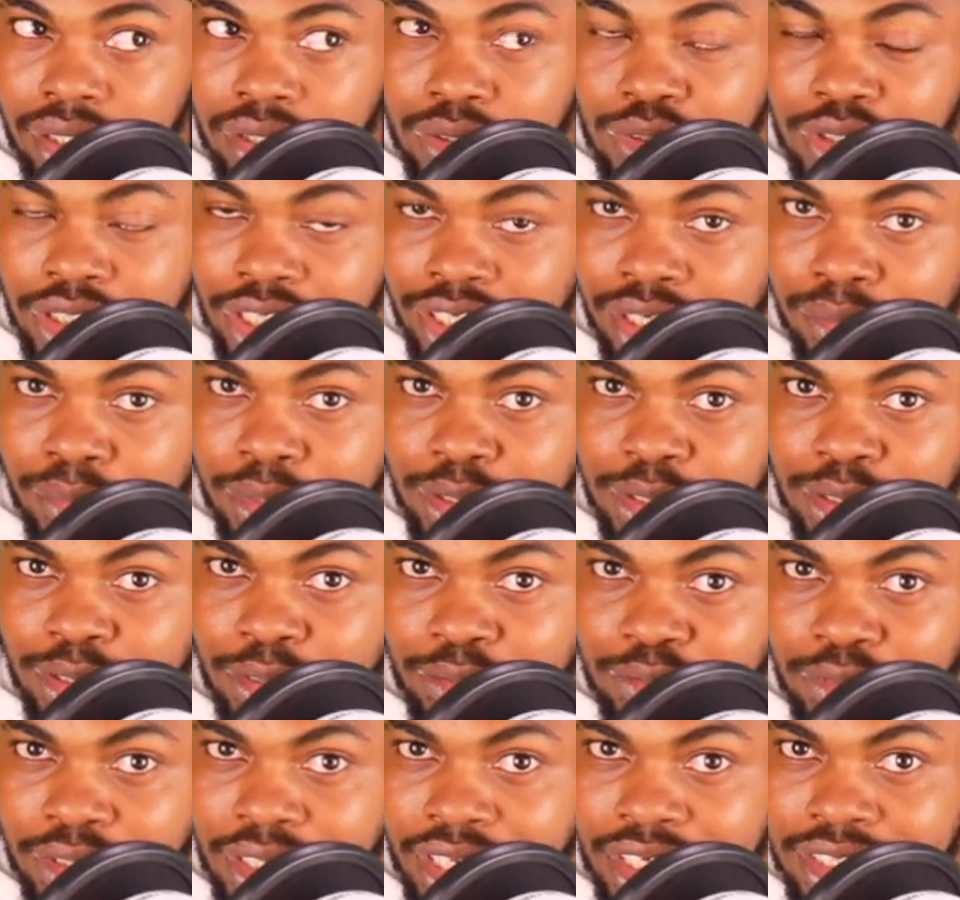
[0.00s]
You taking me to the
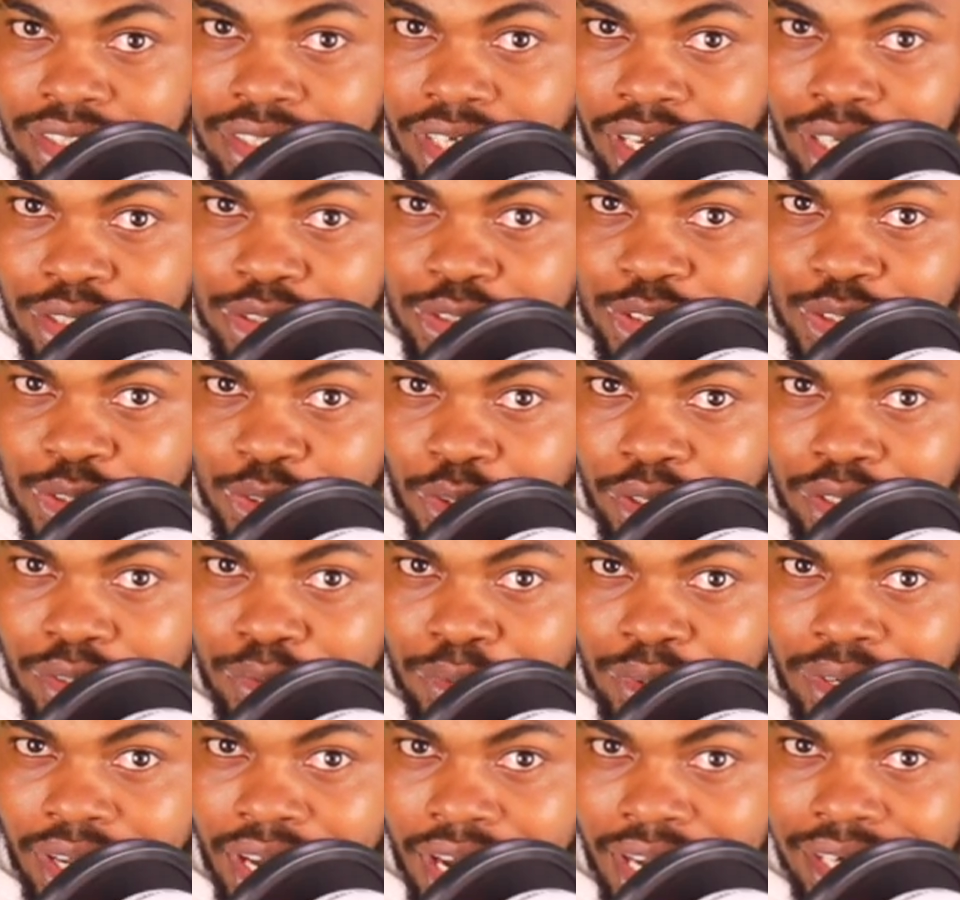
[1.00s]
village? Are you sure you
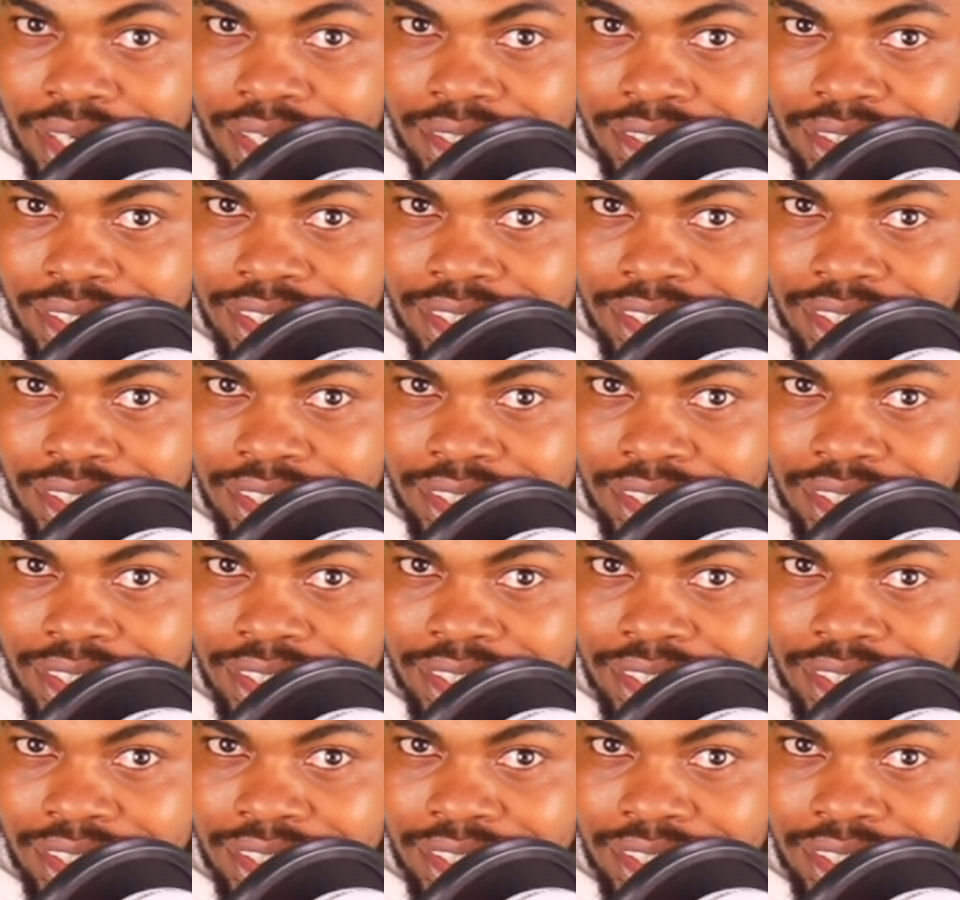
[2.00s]
want to handle